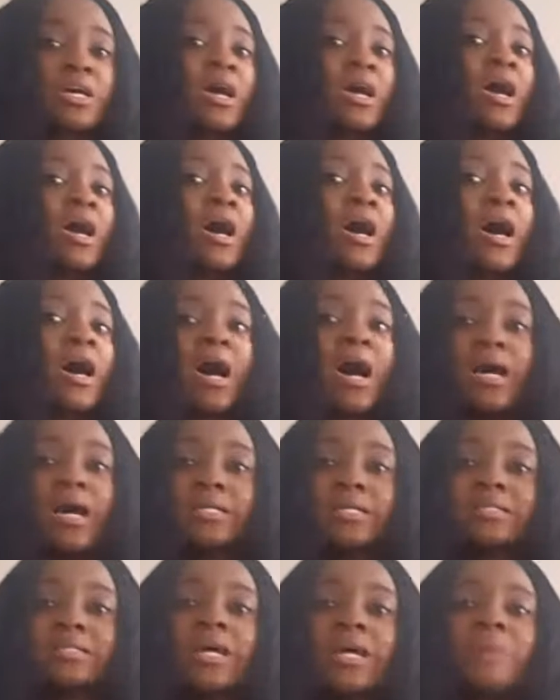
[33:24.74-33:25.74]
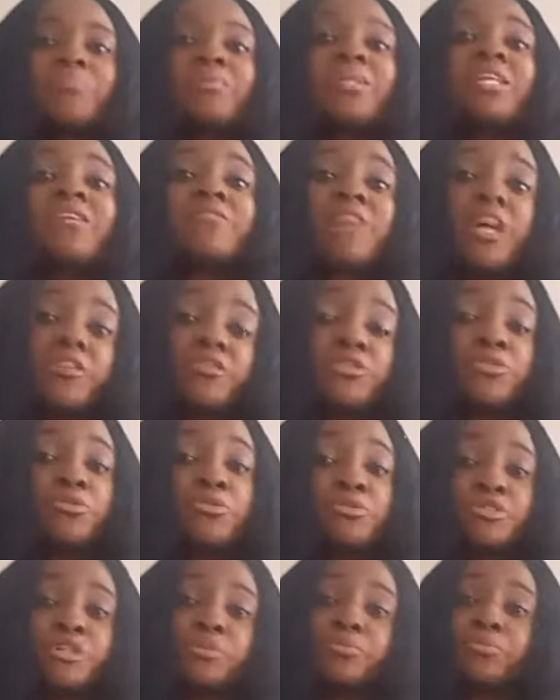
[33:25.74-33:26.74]
And I believe that if you use them
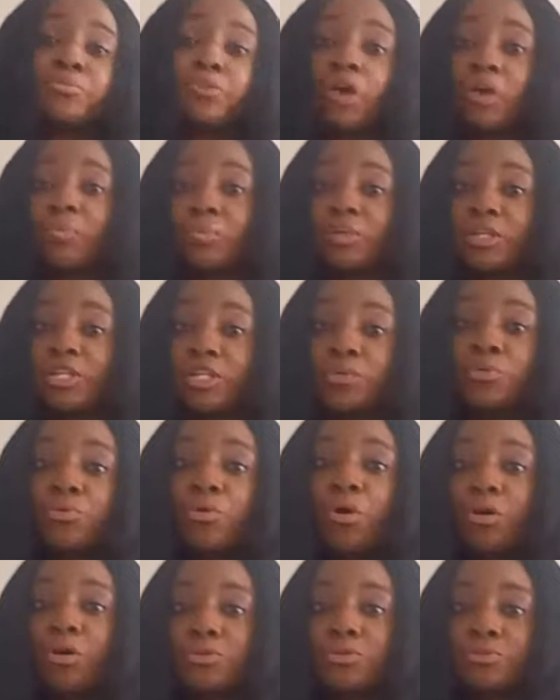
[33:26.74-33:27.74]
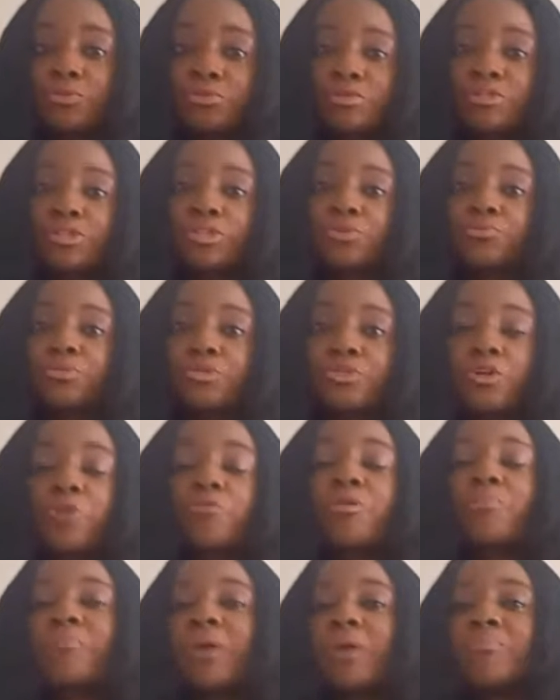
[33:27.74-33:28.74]
properly, you will also see results.
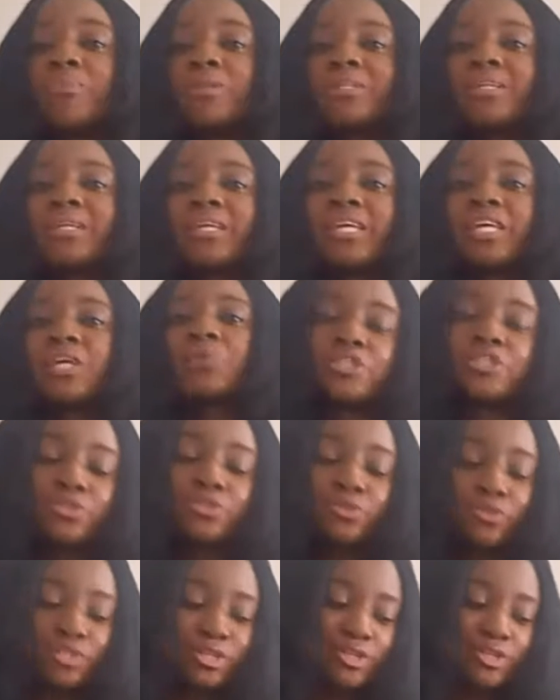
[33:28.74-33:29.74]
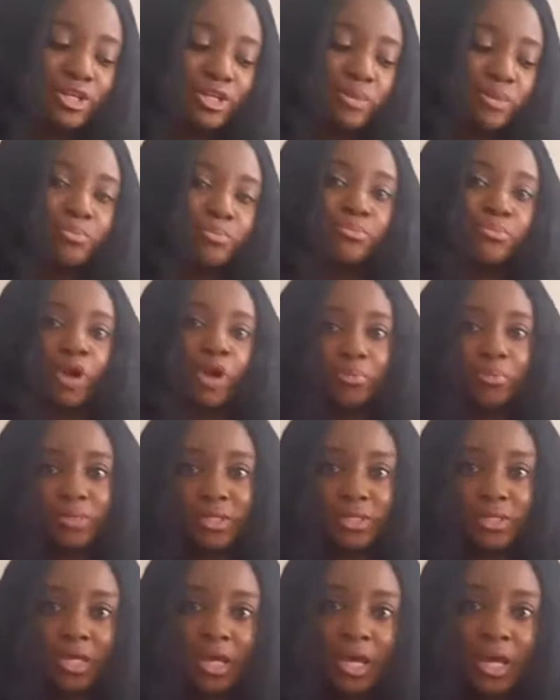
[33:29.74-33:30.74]
Remember, the key word is using them
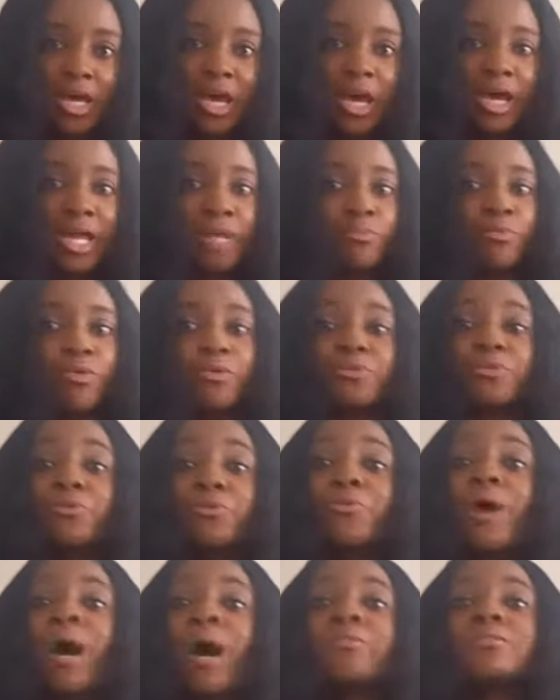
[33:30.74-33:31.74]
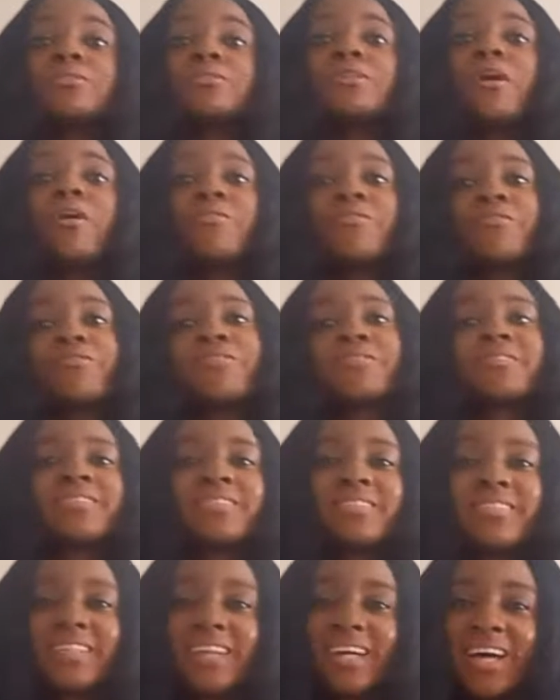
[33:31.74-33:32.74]
properly. And I'm going to round off
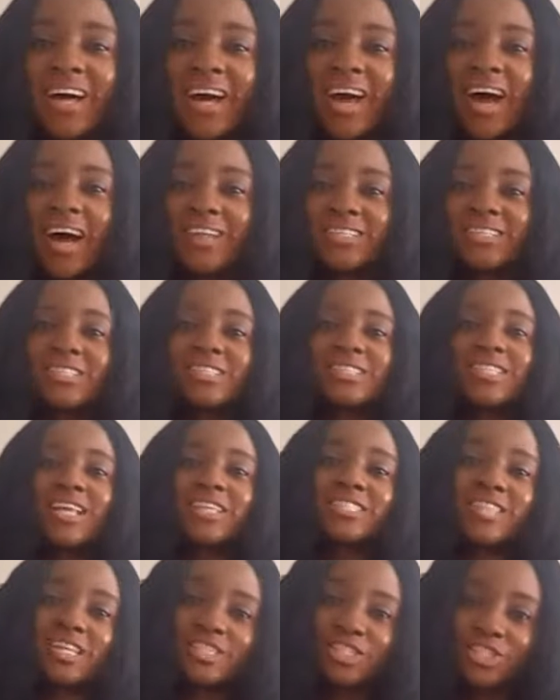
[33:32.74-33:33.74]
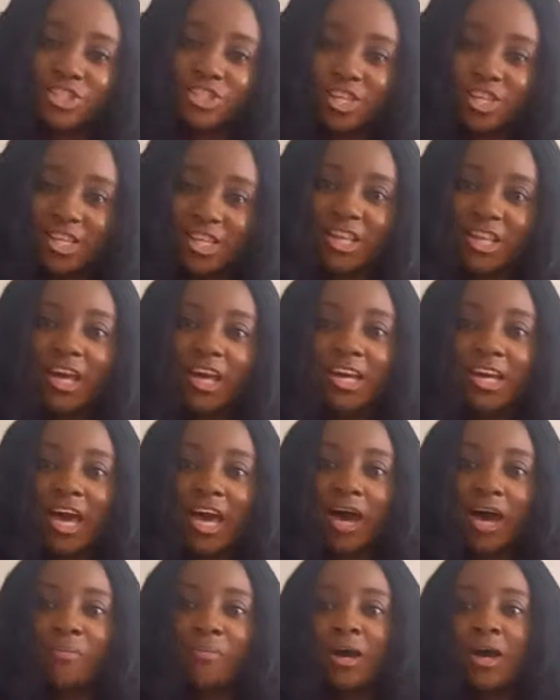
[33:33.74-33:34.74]
as a dyslexia teacher that I
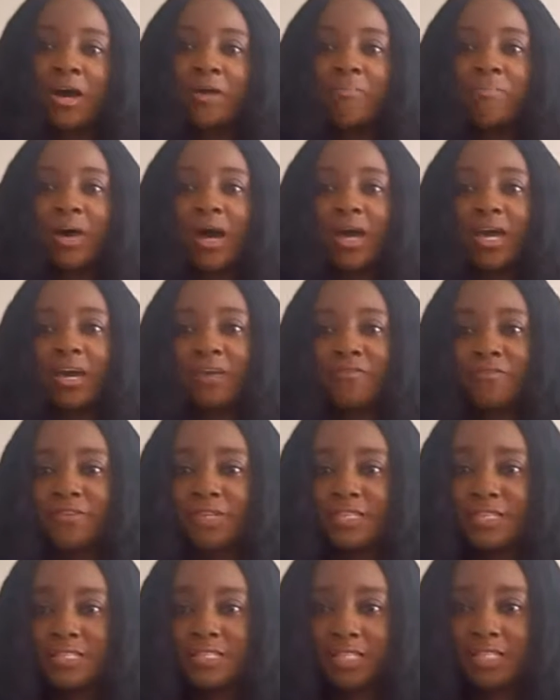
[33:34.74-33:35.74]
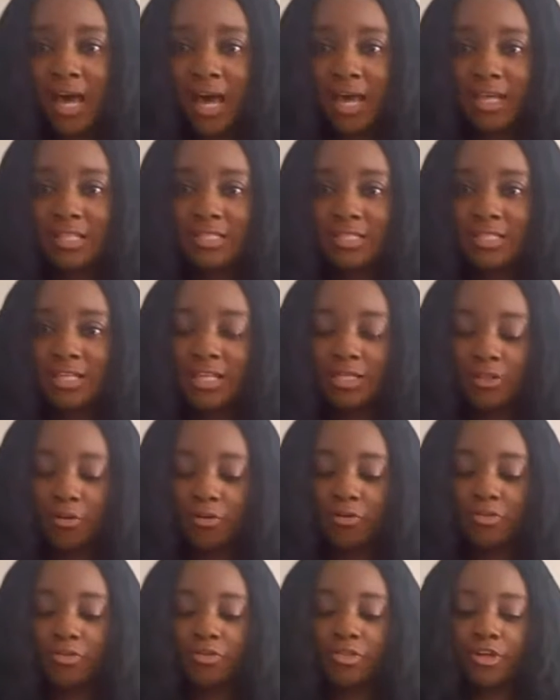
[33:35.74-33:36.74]
am by emphasizing
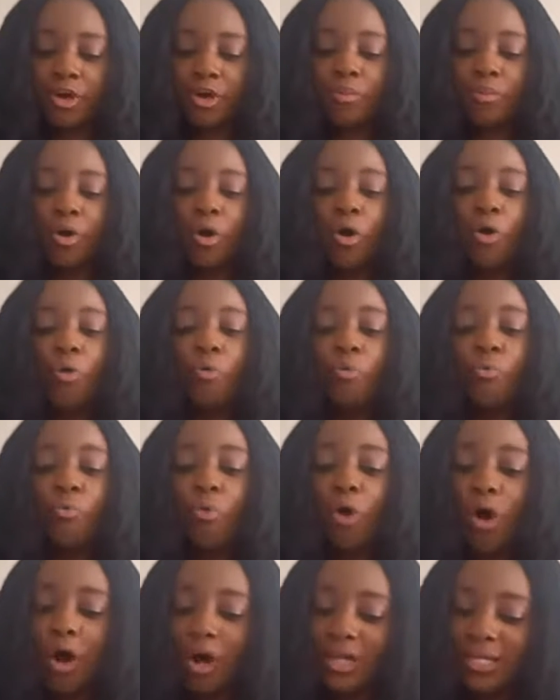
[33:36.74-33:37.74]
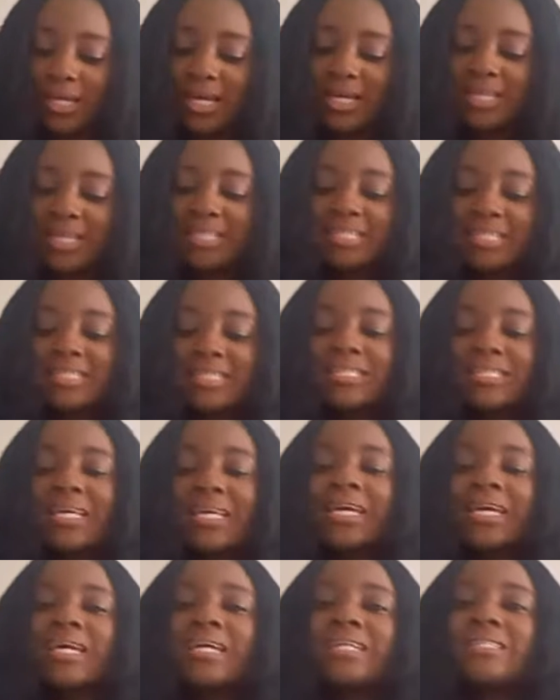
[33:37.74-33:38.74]
on them. One,
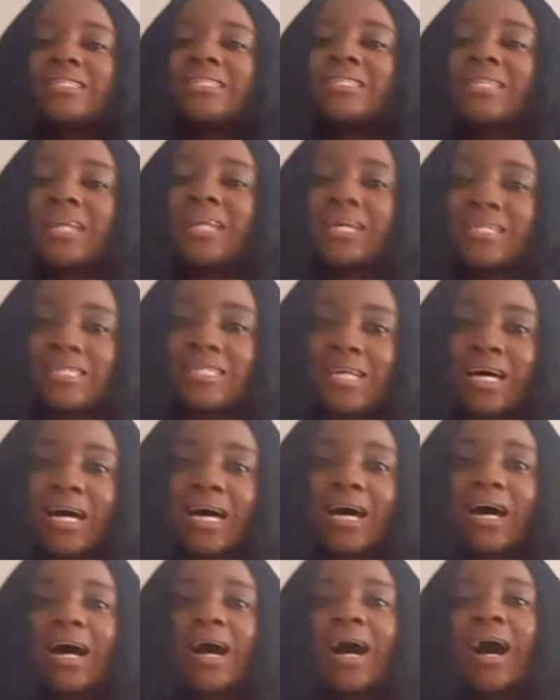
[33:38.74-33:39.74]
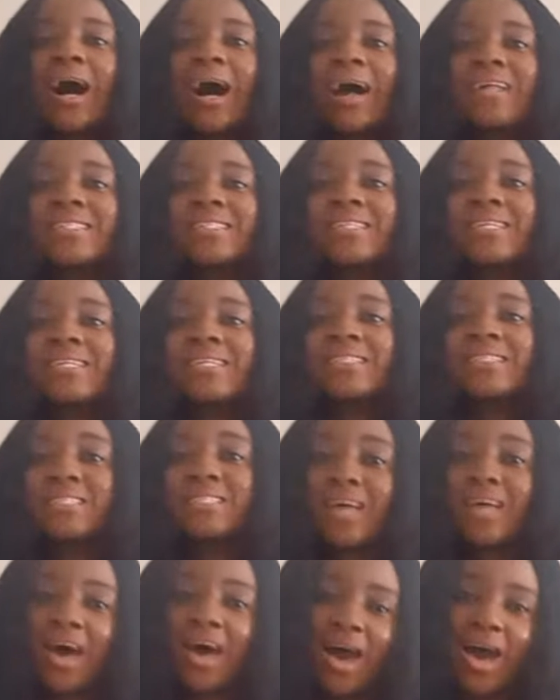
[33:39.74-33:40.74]
take a letter at a
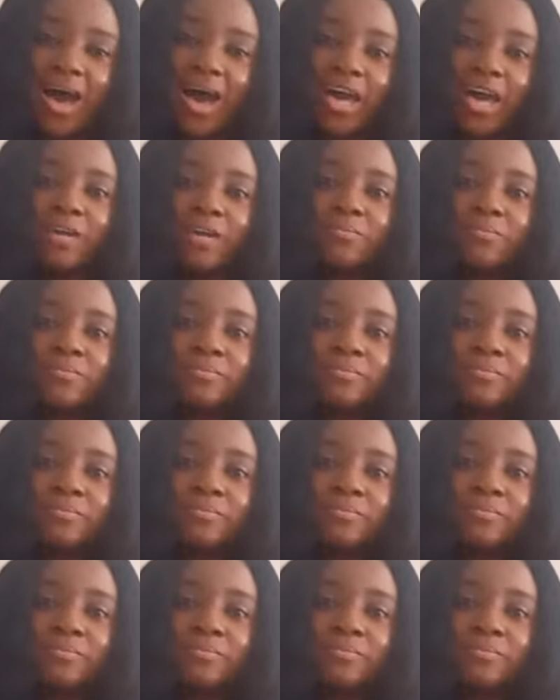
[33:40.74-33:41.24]
time.